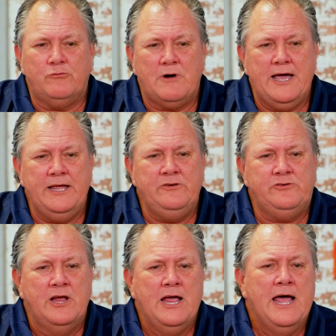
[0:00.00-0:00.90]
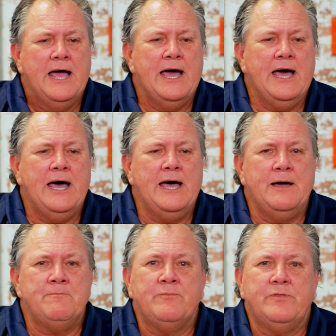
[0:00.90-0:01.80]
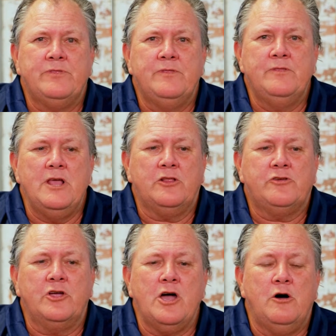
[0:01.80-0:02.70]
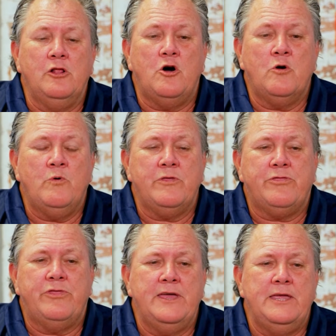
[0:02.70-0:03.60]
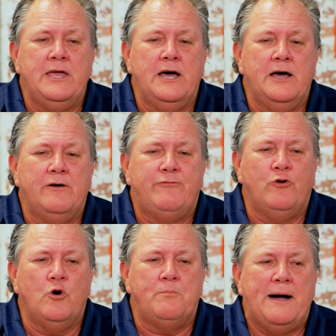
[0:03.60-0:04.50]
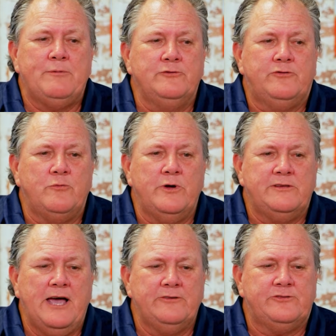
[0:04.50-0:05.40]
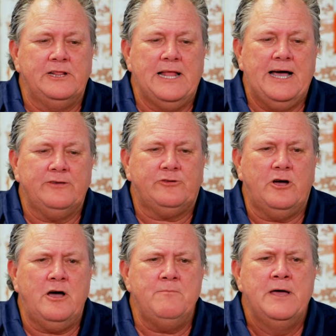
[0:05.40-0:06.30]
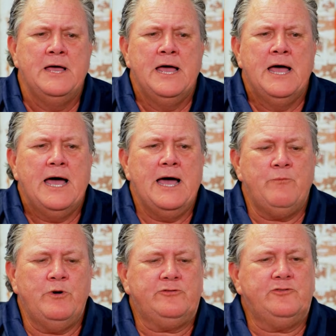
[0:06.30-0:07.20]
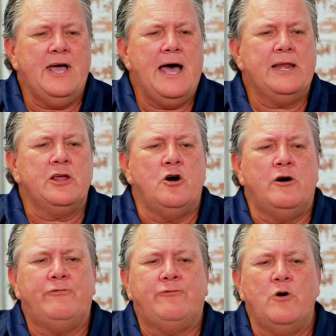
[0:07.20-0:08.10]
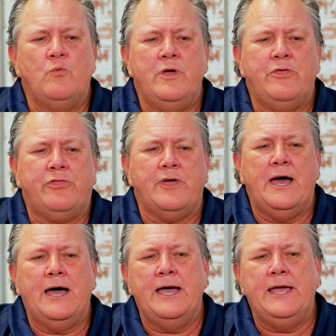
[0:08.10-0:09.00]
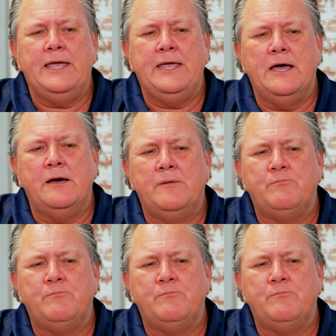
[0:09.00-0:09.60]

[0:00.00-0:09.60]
range to go along with the four bubbles that we tasted last time. And we're starting off with a